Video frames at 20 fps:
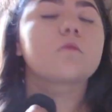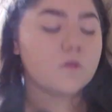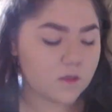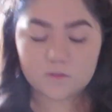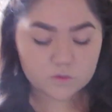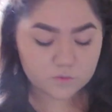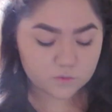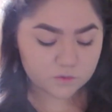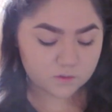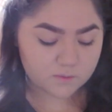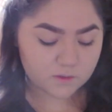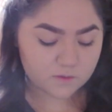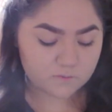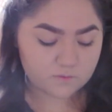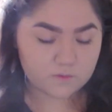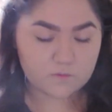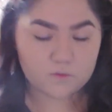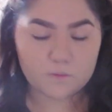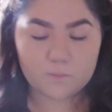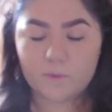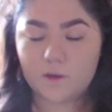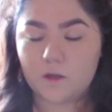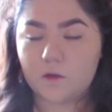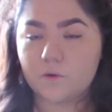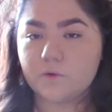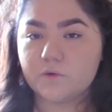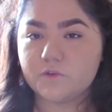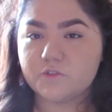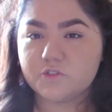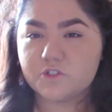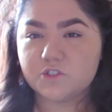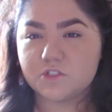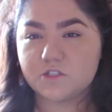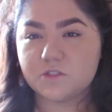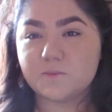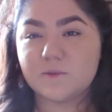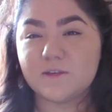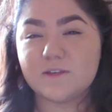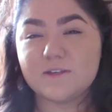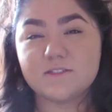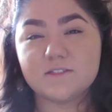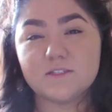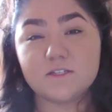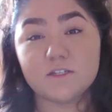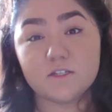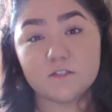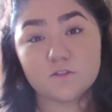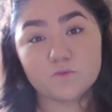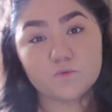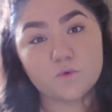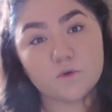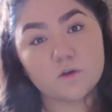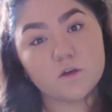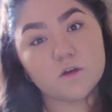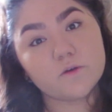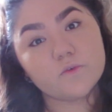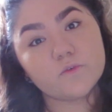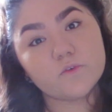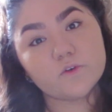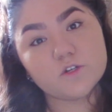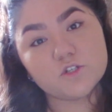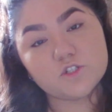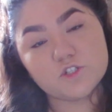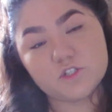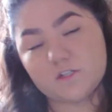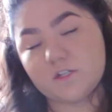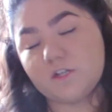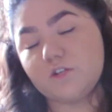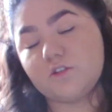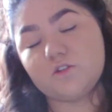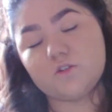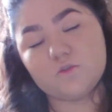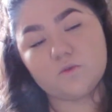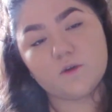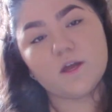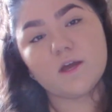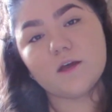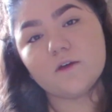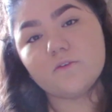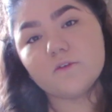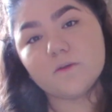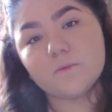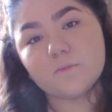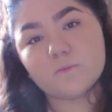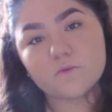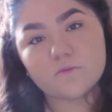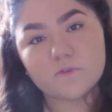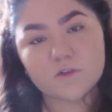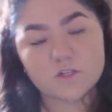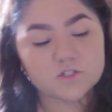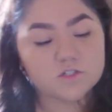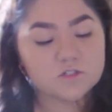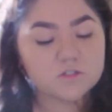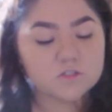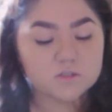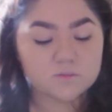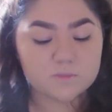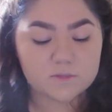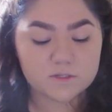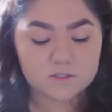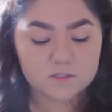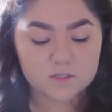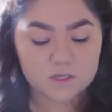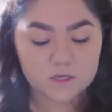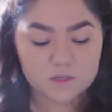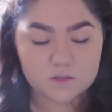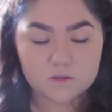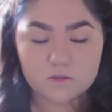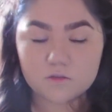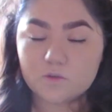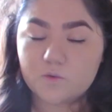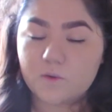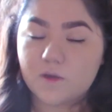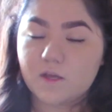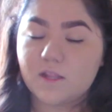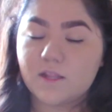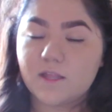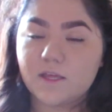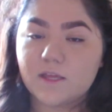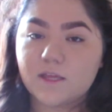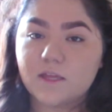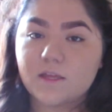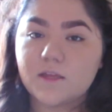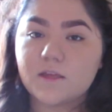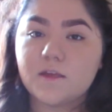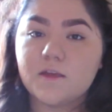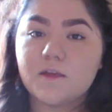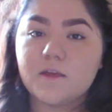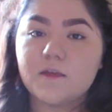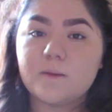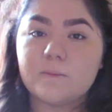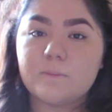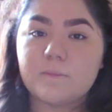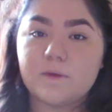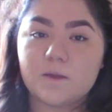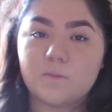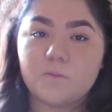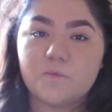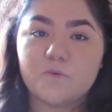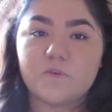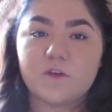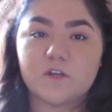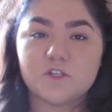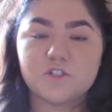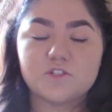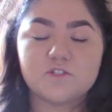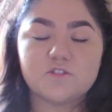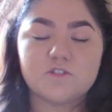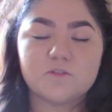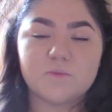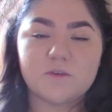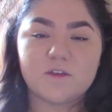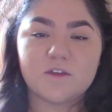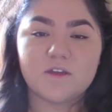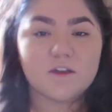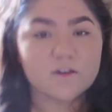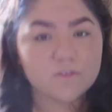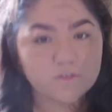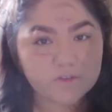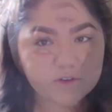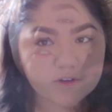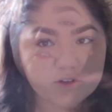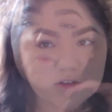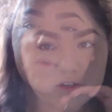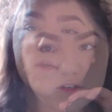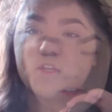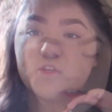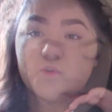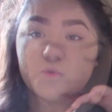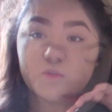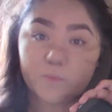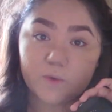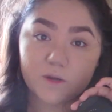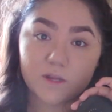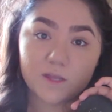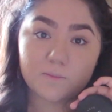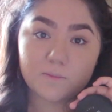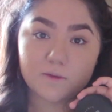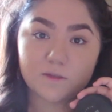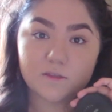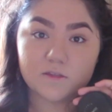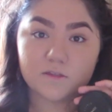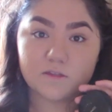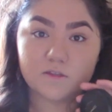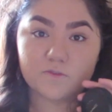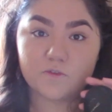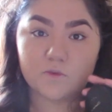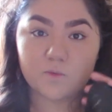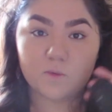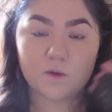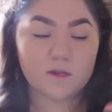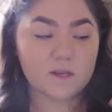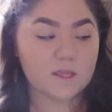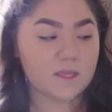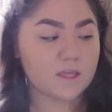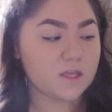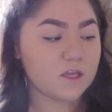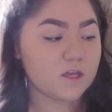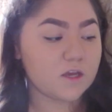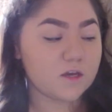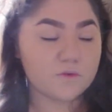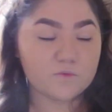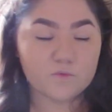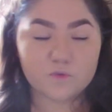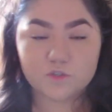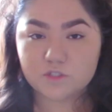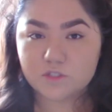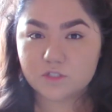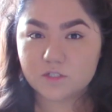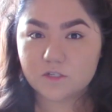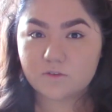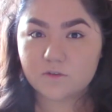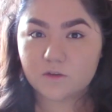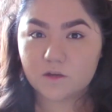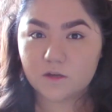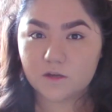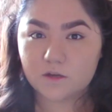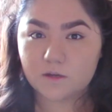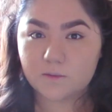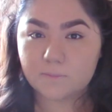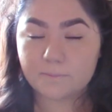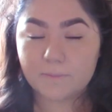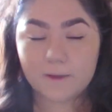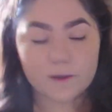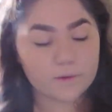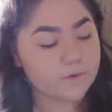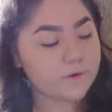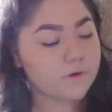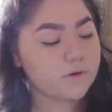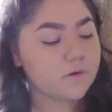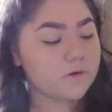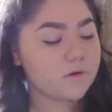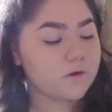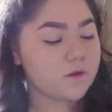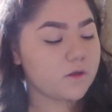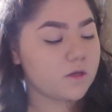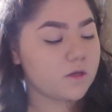This is one of my favorite powders just because it is full coverage and I do have imperfections in my skin, so I like my imperfections to be covered. So I do recommend this if you want a coverage powder.